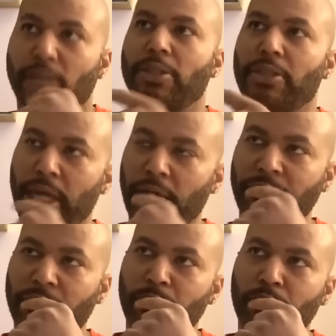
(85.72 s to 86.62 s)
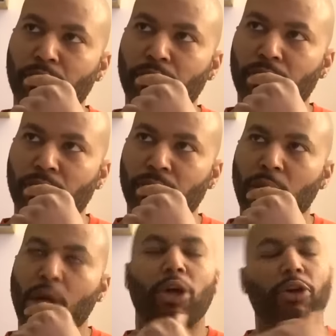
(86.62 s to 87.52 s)
self,
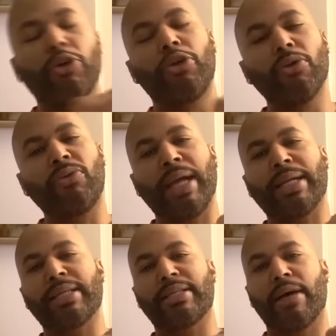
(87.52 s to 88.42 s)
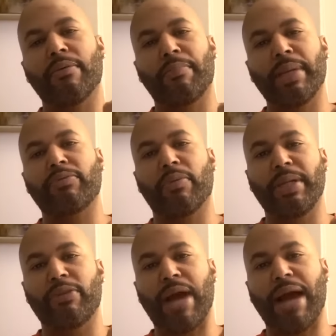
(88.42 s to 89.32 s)
do you think this son of a bitch would be
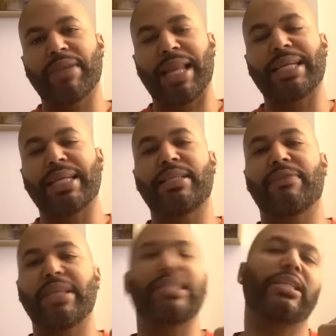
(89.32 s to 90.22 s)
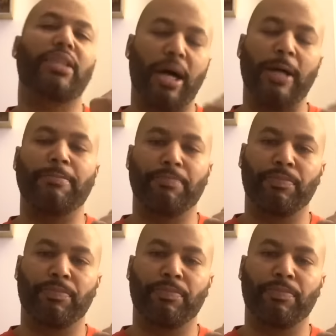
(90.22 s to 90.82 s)
driving like this if this his car?